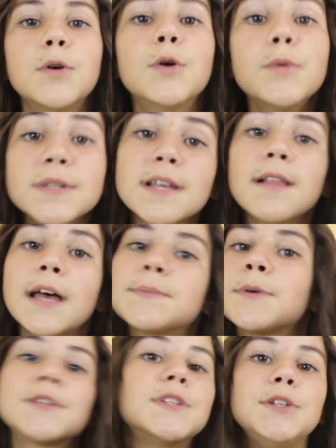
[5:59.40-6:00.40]
who was the
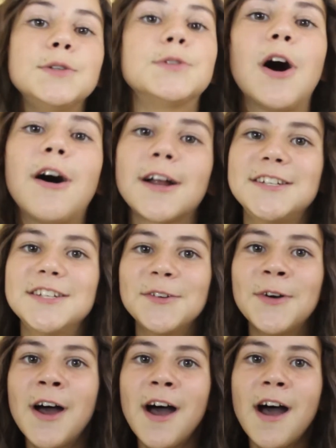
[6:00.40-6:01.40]
last person you talked
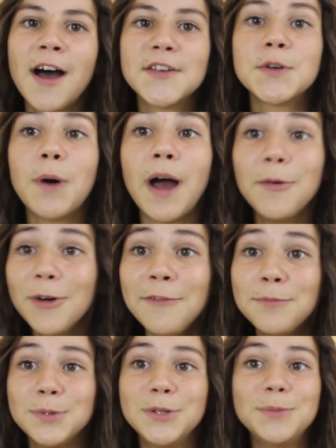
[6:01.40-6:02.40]
to? So I will
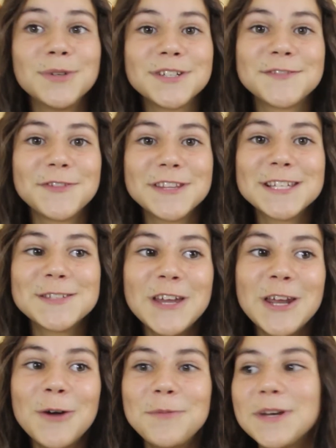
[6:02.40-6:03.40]
have bloopers for this video